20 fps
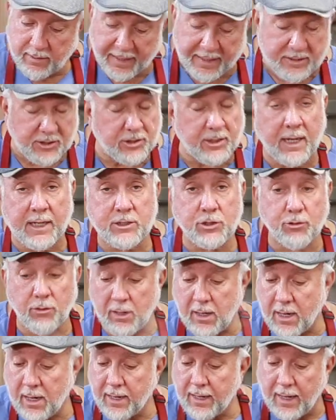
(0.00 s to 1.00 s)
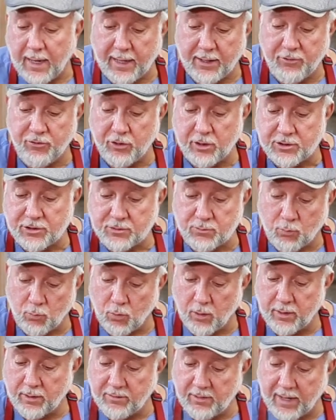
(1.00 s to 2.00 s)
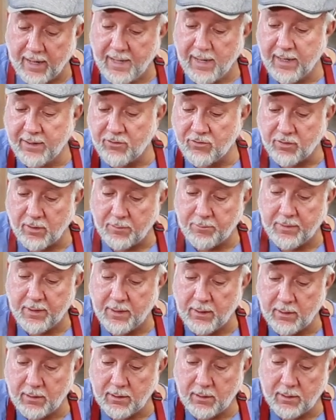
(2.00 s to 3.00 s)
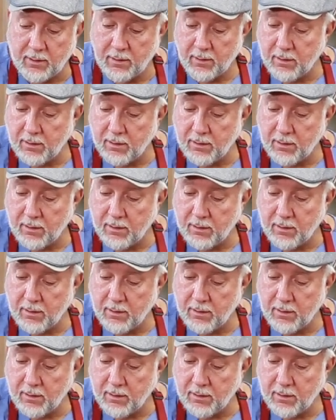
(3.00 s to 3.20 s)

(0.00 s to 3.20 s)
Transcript: It's not dry, I just wanted to add some in.